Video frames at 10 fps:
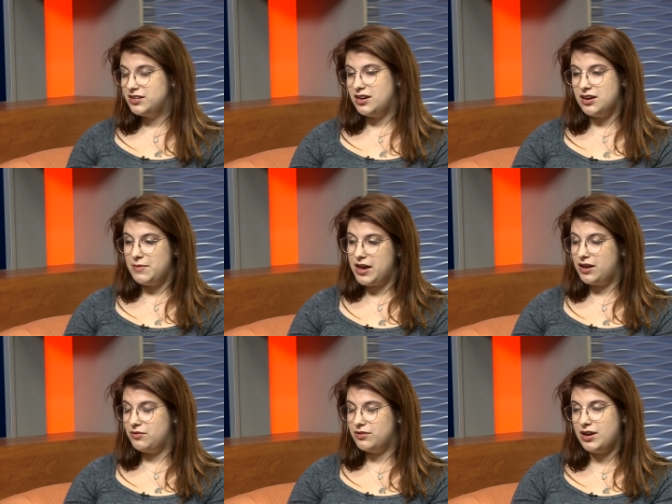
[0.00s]
Um,
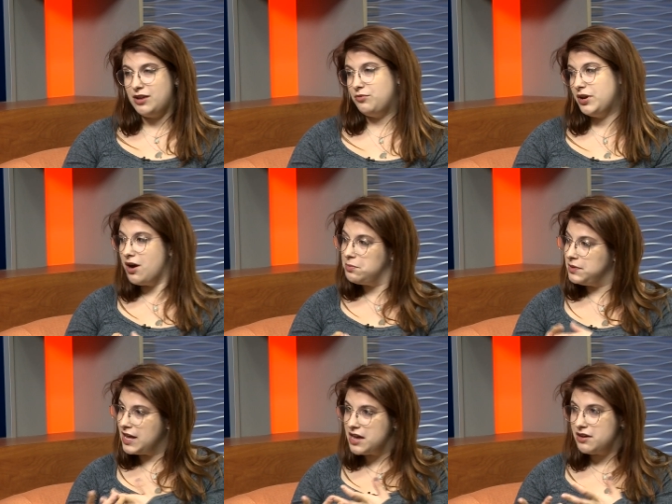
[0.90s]
I, I, we all
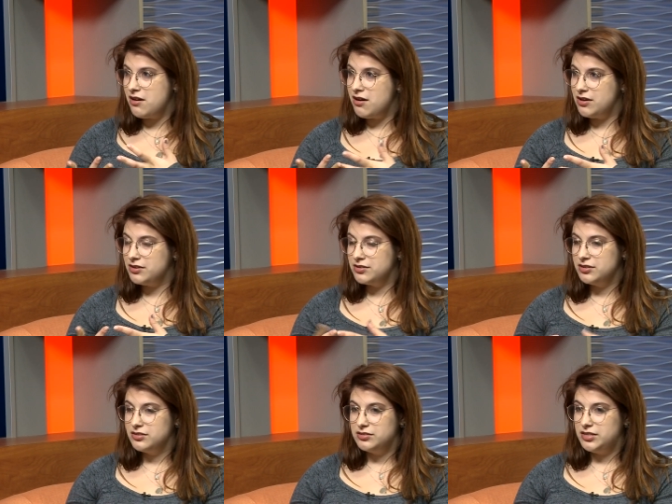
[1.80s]
plan on
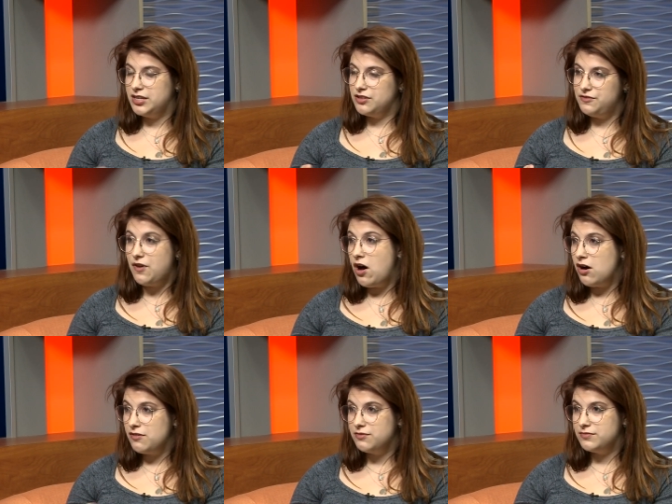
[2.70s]
in the
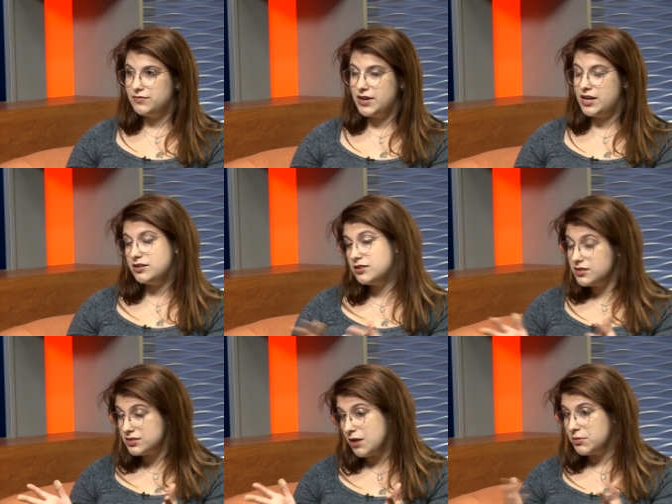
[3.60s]
fall and
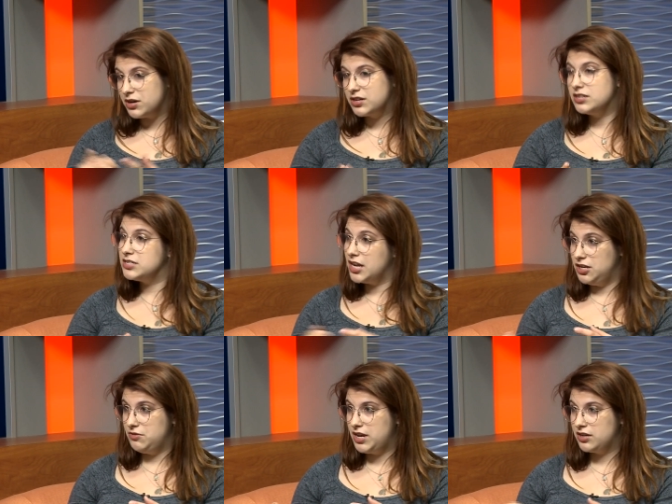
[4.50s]
the summer
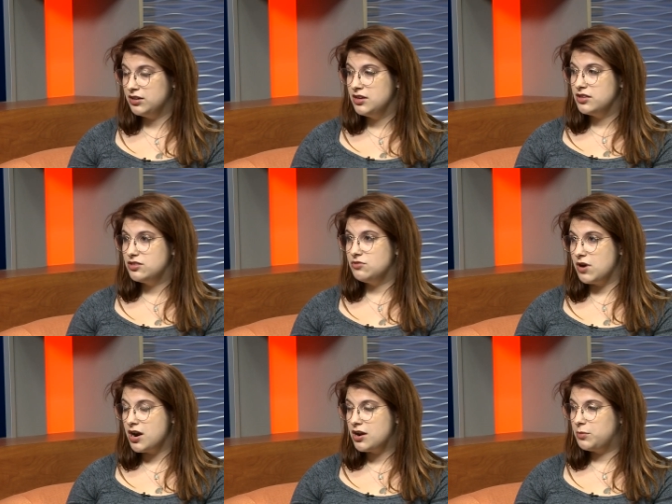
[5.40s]
continuing the
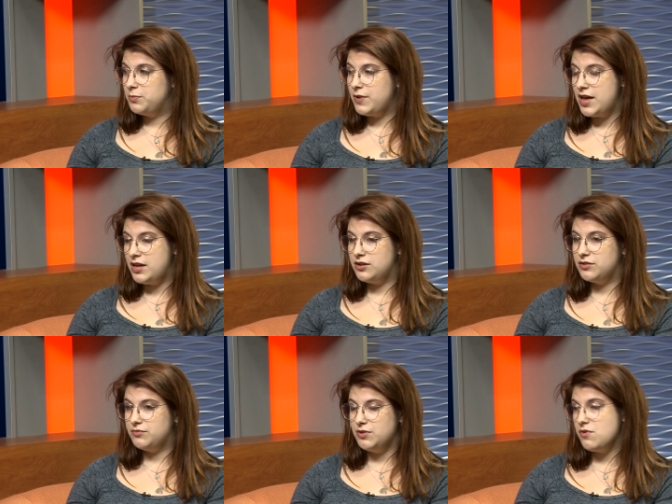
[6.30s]
work,
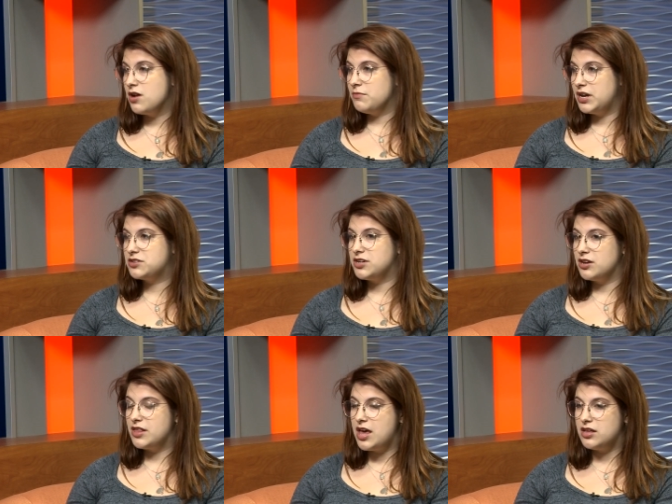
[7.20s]
and we want to make
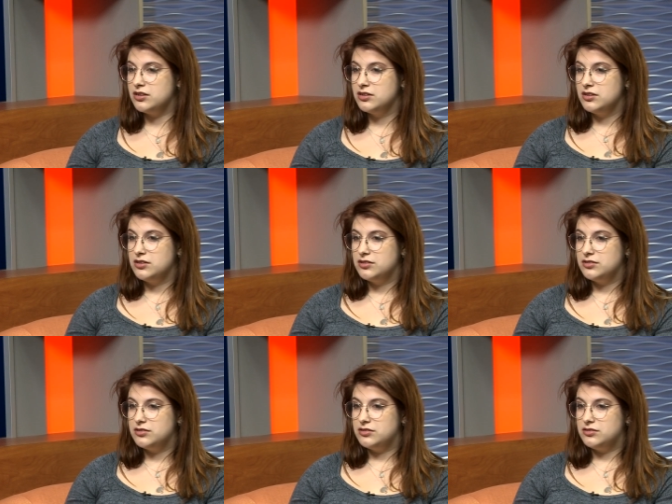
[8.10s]
sure that
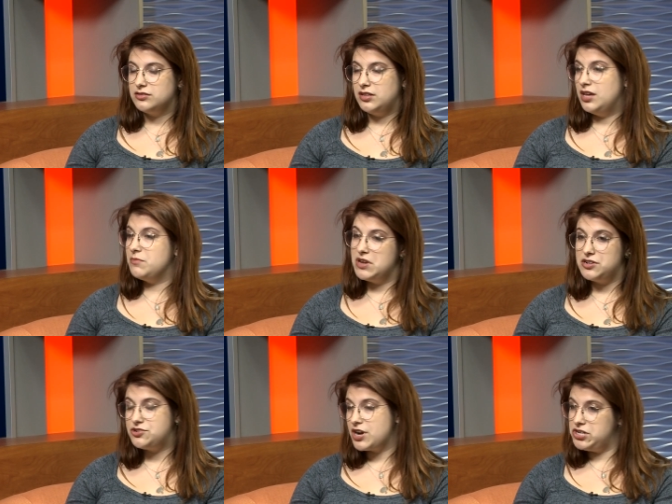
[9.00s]
the
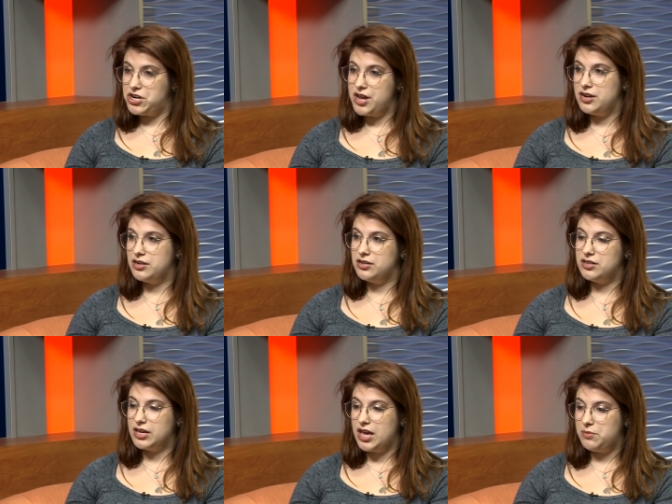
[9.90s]
administration and
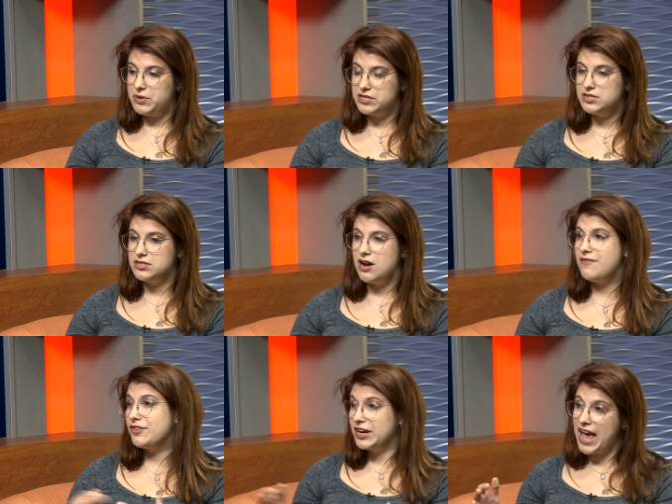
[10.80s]
the campus does
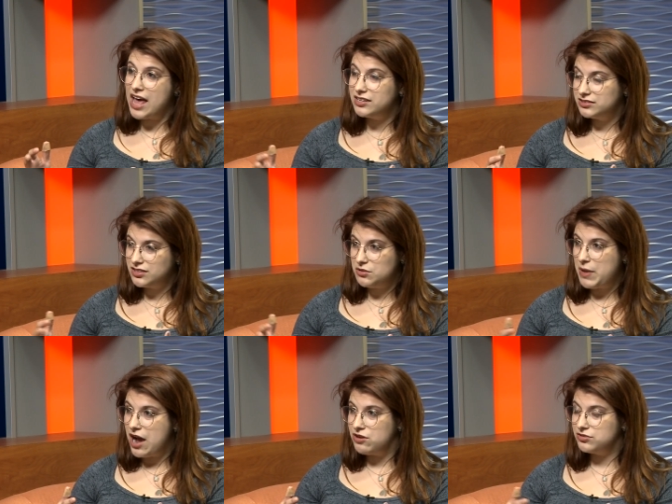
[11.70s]
not forget
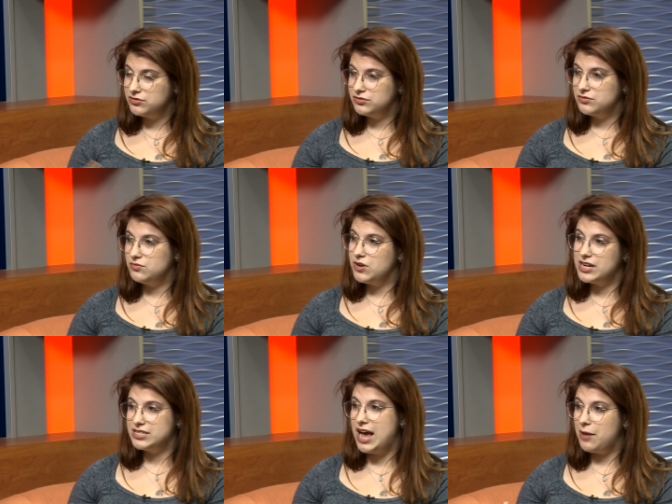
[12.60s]
about what
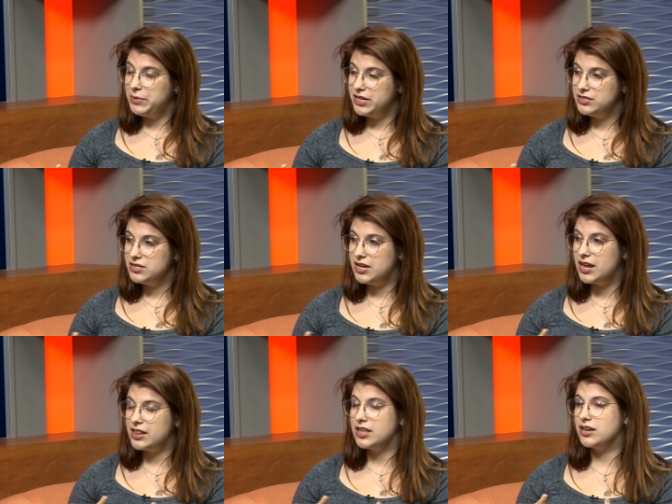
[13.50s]
has happened. And
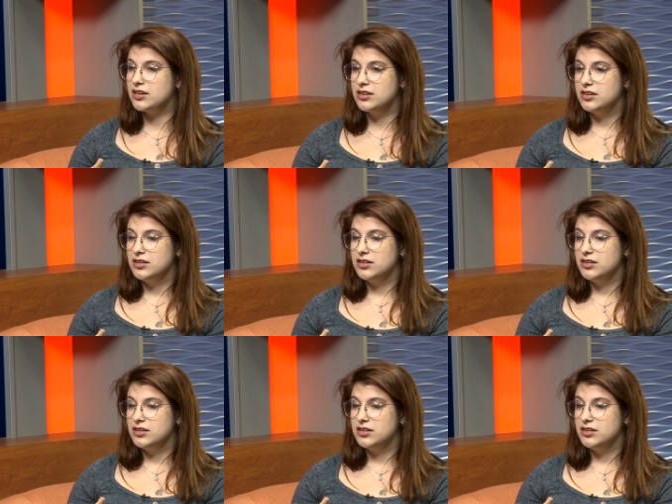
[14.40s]
I think